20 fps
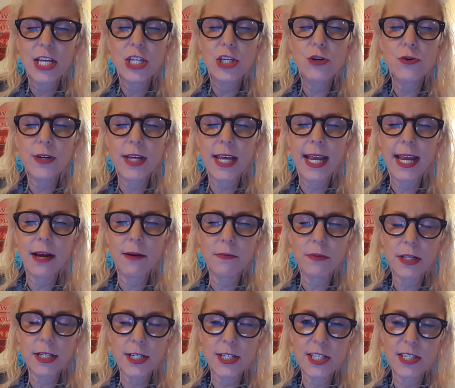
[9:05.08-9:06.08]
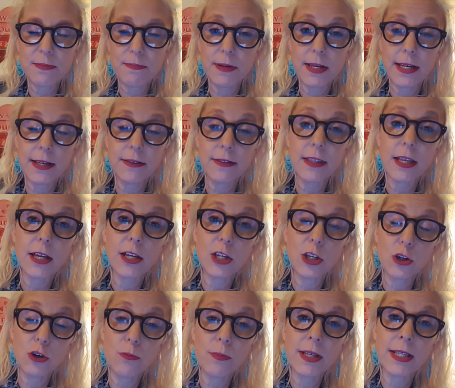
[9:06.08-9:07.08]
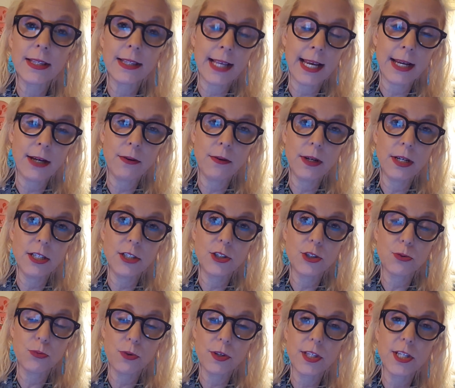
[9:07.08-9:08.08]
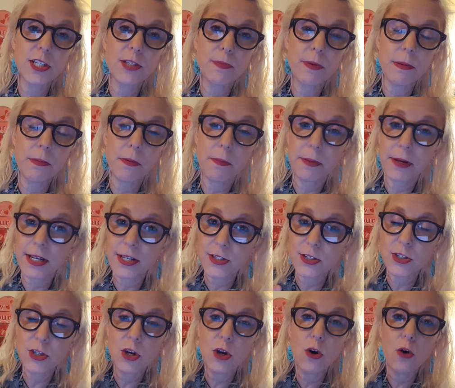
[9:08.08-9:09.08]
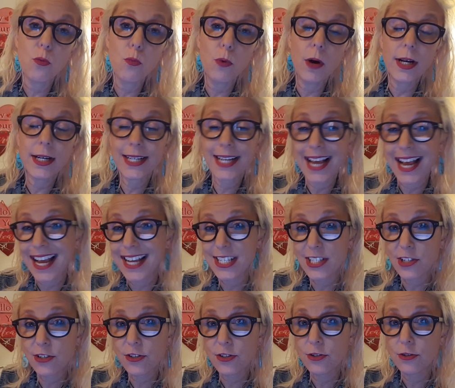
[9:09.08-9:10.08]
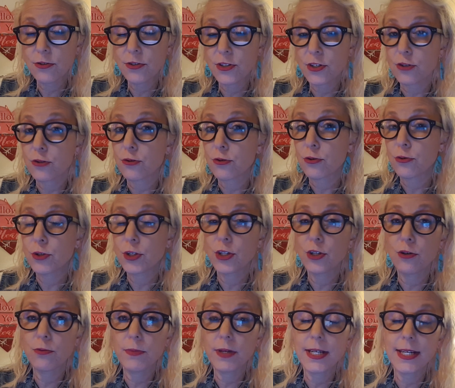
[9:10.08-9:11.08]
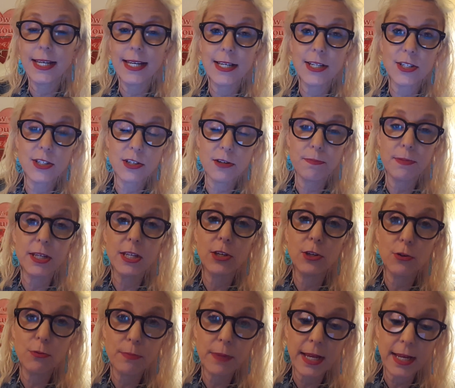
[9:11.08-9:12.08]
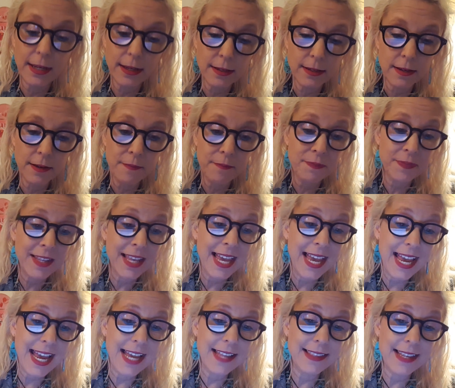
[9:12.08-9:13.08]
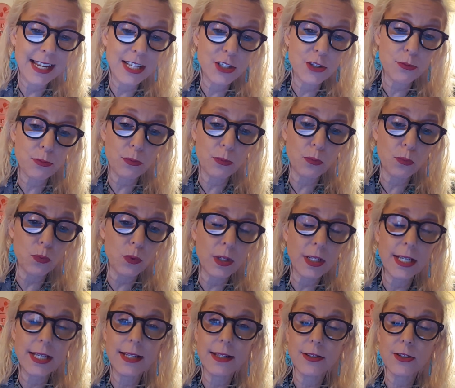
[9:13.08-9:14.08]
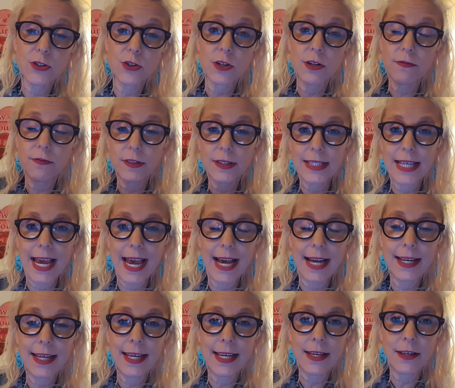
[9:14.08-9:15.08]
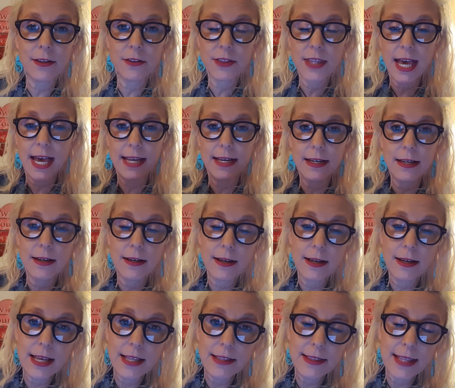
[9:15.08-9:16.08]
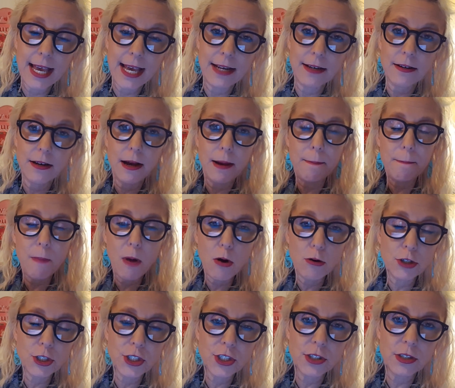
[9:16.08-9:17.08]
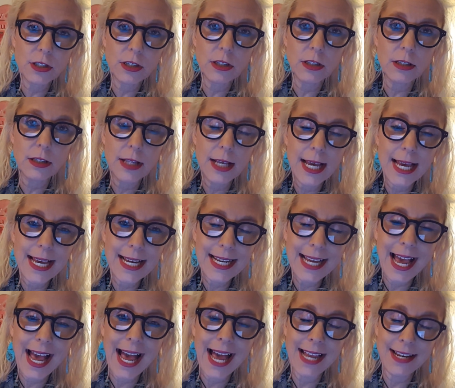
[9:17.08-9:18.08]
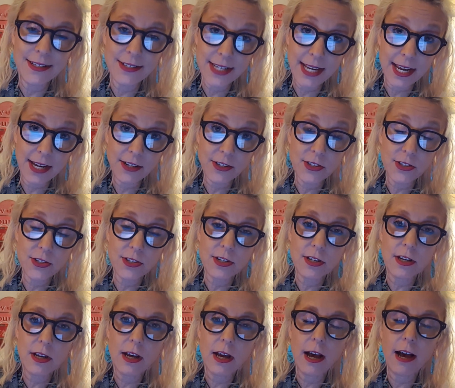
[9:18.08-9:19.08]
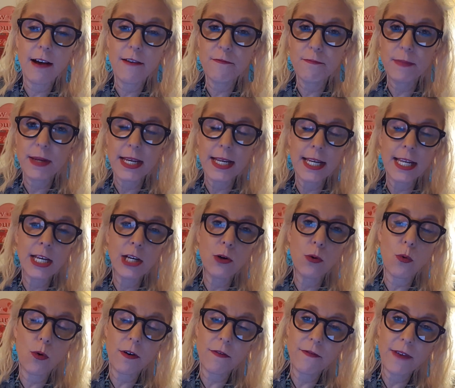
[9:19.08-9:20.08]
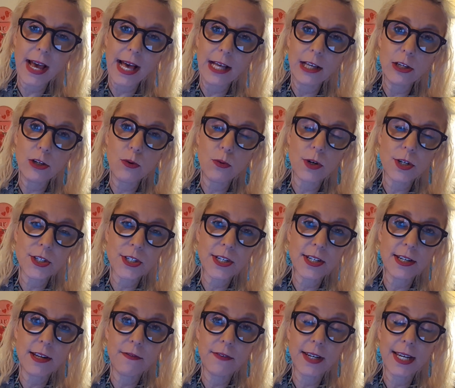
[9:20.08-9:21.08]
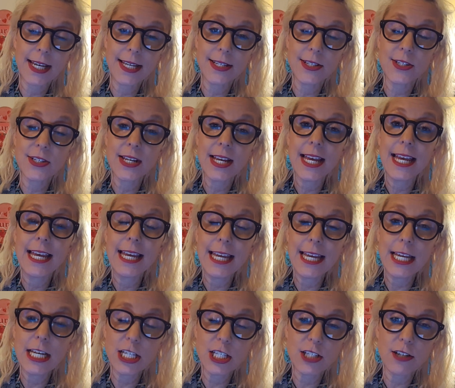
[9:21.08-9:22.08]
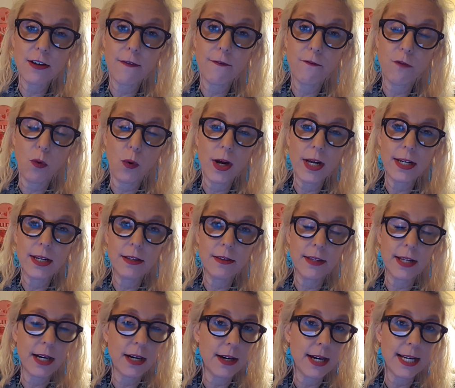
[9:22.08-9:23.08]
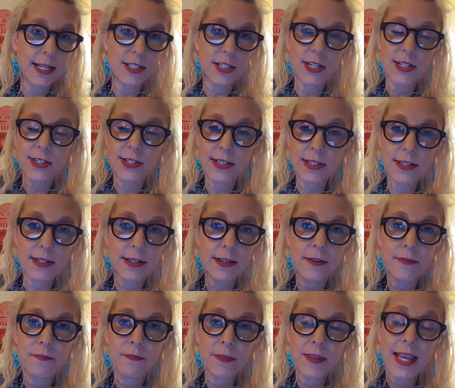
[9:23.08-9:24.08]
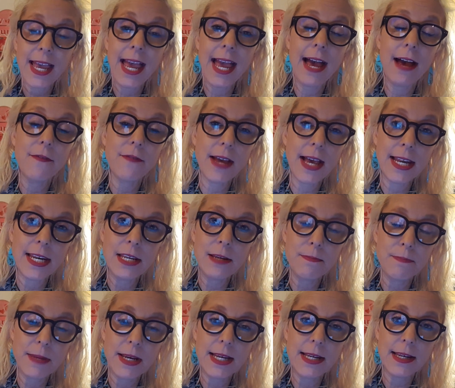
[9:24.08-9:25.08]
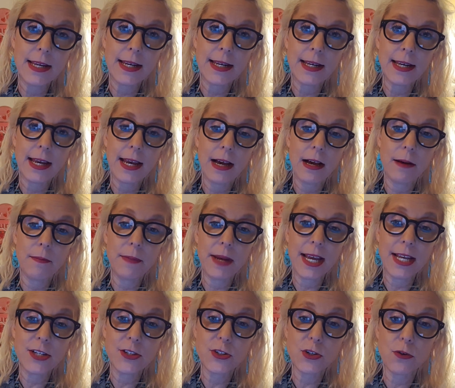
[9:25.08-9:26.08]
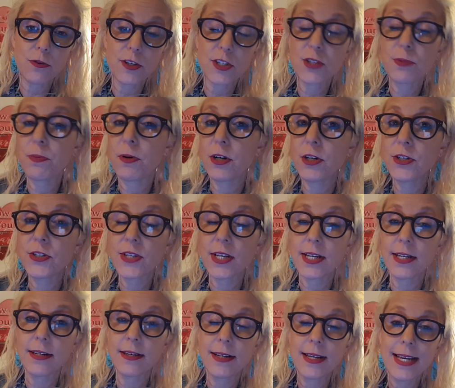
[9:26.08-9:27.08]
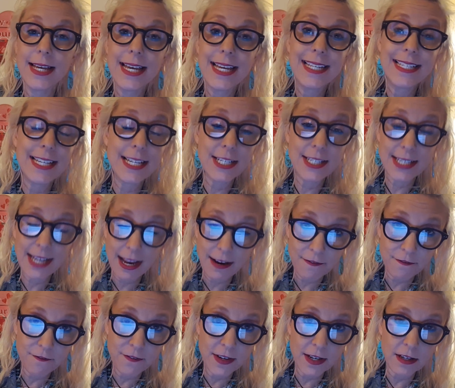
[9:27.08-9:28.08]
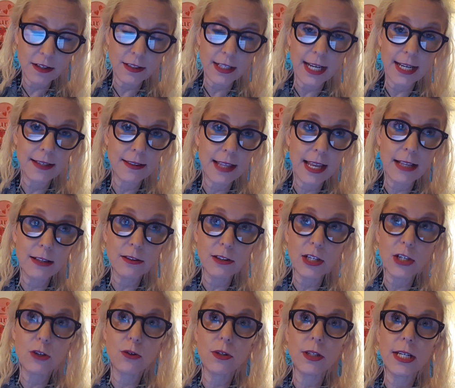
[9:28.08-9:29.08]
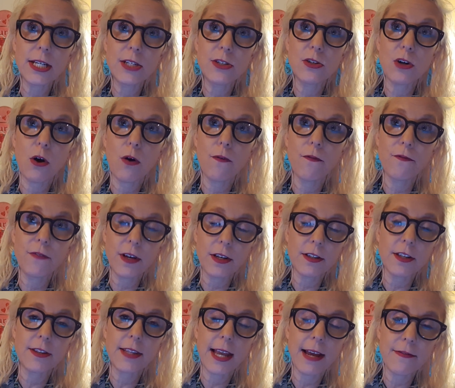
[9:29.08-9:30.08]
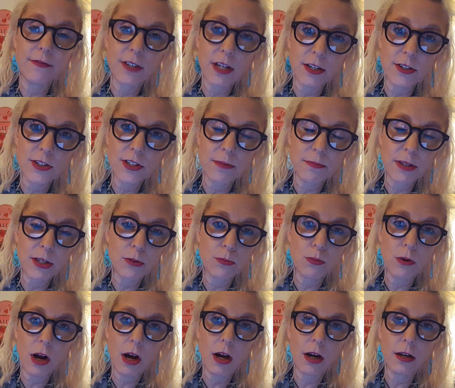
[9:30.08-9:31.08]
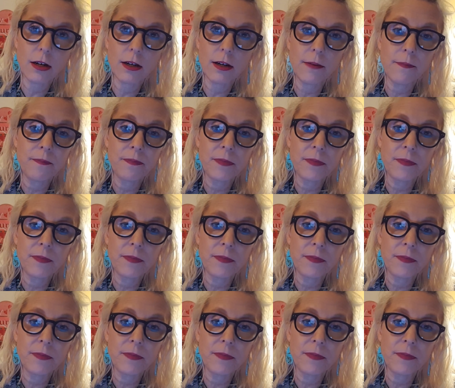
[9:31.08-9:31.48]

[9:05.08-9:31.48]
you can't really speak the human language with these people because what constitutes a true human is to be humane. And that's really sort of lacking that that emotional context of meaning or value or significance is voided there. It doesn't have any meaning. Um, and so this person does not feel like they literally don't feel that they have done something wrong.